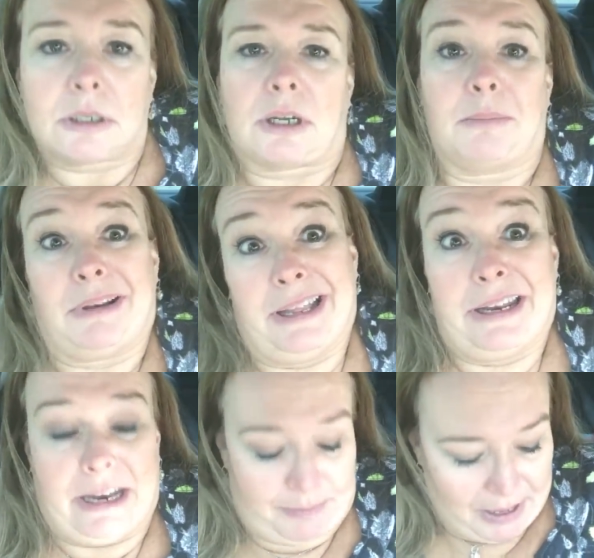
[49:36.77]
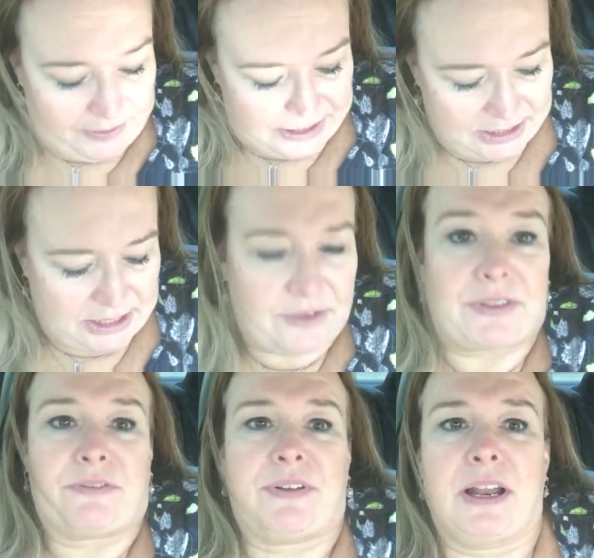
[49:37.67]
I'm cleaning up all this stuff
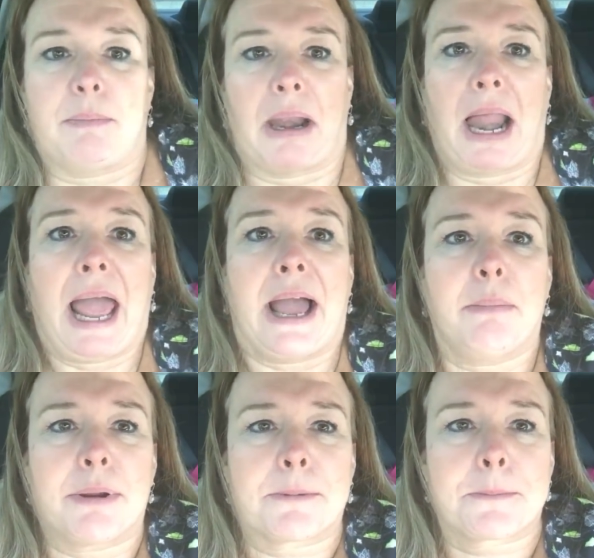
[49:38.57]
that fell in my lap.